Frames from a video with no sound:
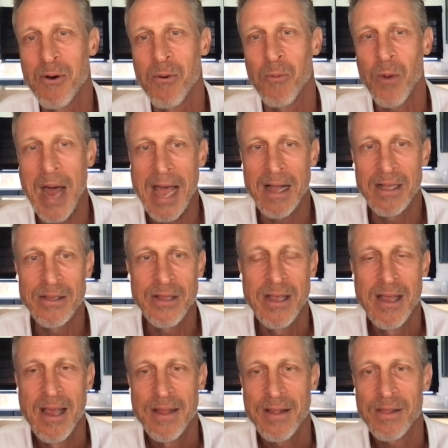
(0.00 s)
the more wild,
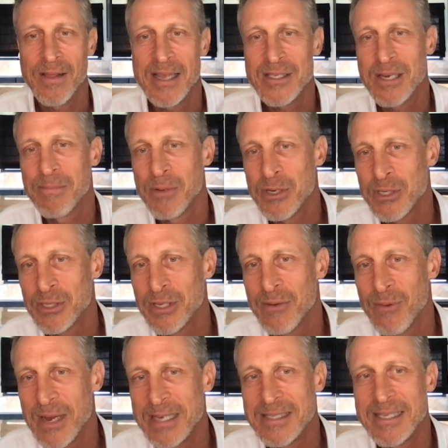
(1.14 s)
the less
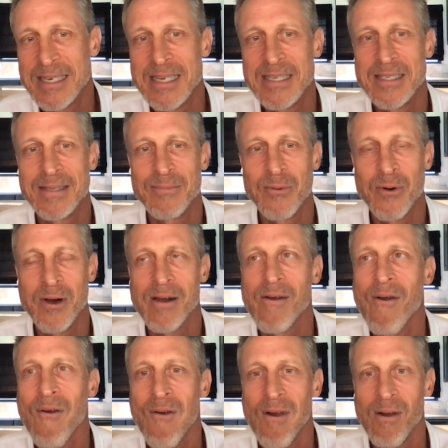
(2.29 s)
commercially raised it is, the
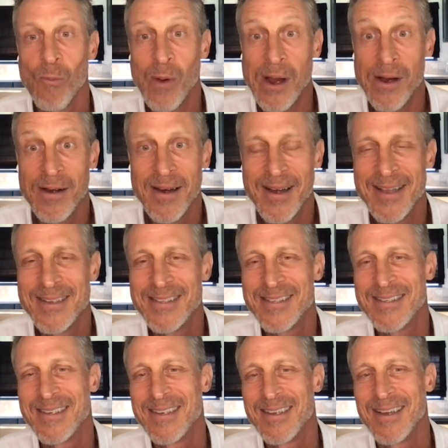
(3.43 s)
more weird it
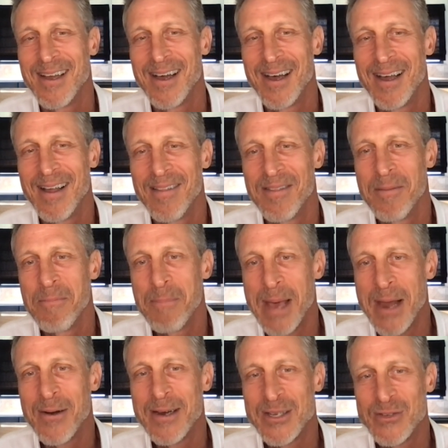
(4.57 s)
is, uh, the
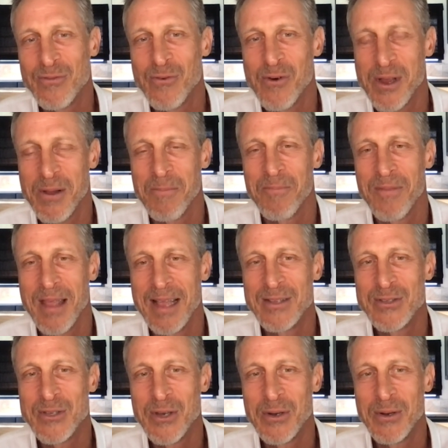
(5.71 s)
better it is for you.
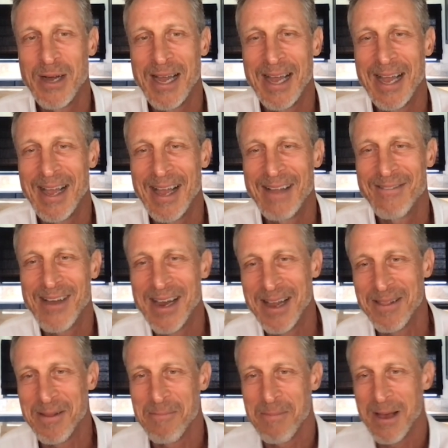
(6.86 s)
And so I, have got
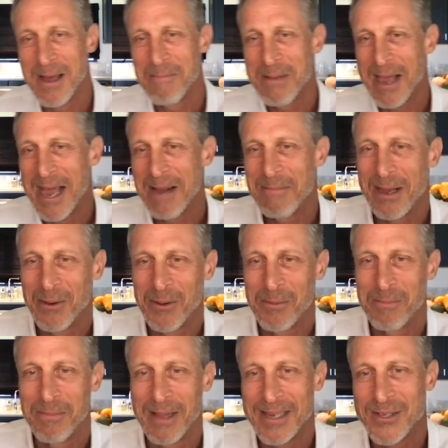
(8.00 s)
on the uh, behind me a
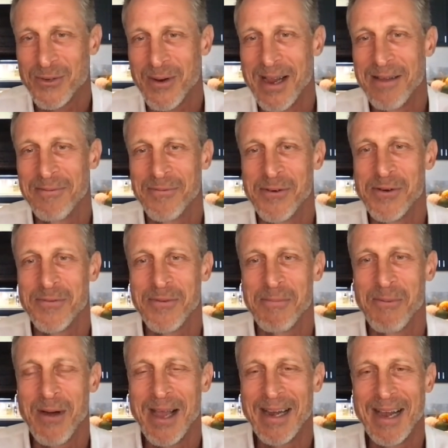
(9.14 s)
whole like tray of fruit
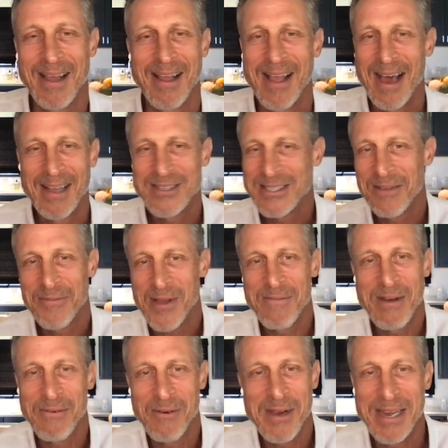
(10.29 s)
from Hawaii, and I, I stuff
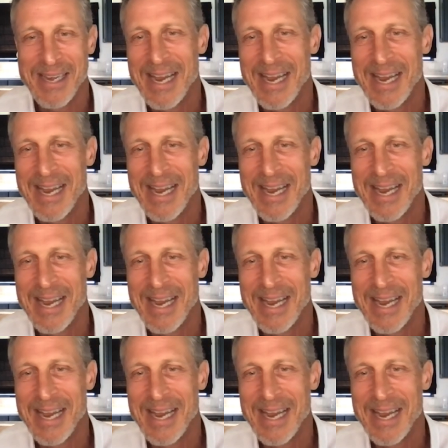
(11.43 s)
there I've never